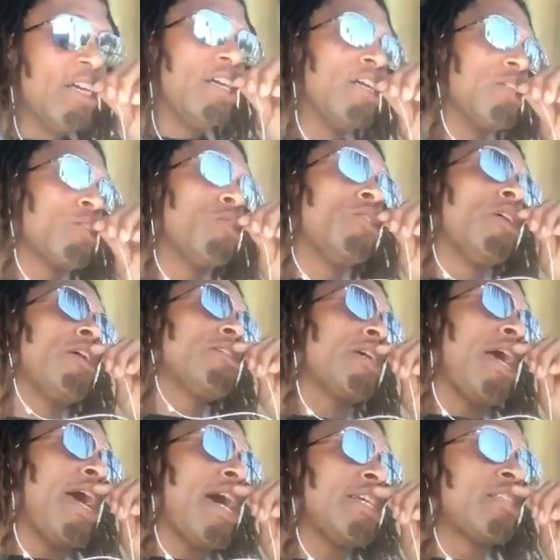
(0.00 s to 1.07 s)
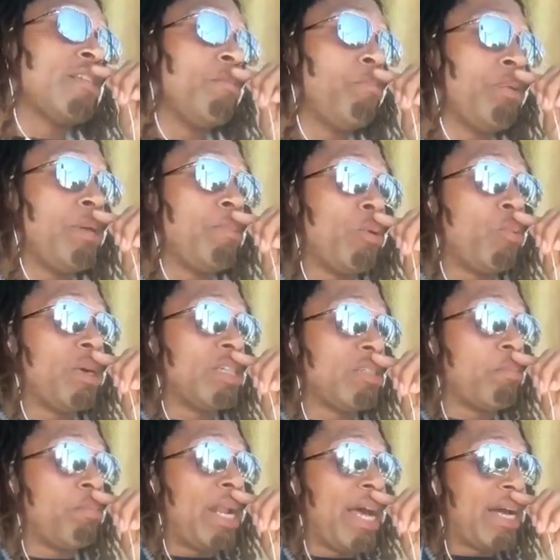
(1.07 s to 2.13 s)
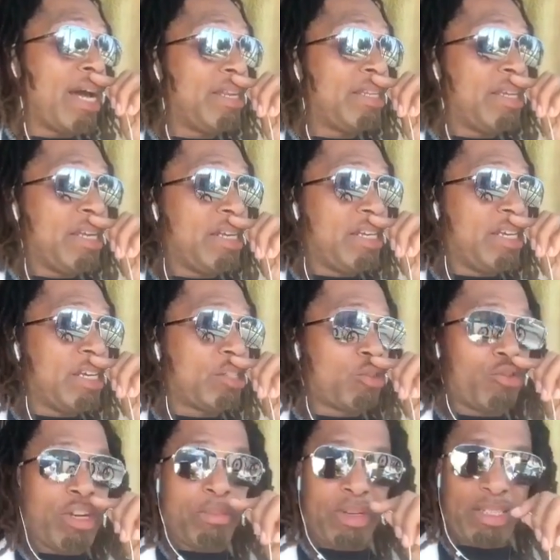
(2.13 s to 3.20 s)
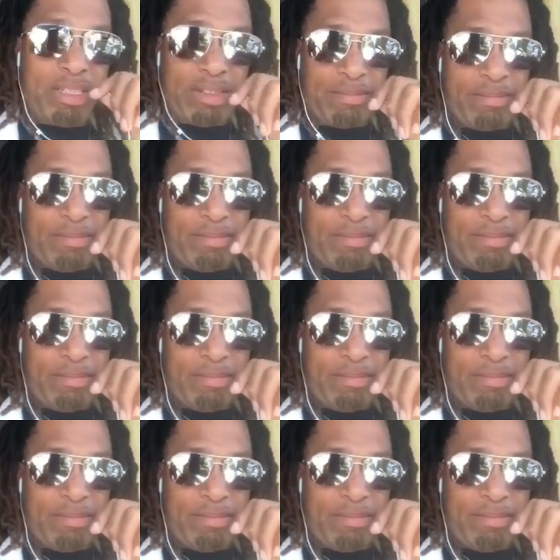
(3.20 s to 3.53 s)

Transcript: So y'all should ask them people, what is a Black identity extremist?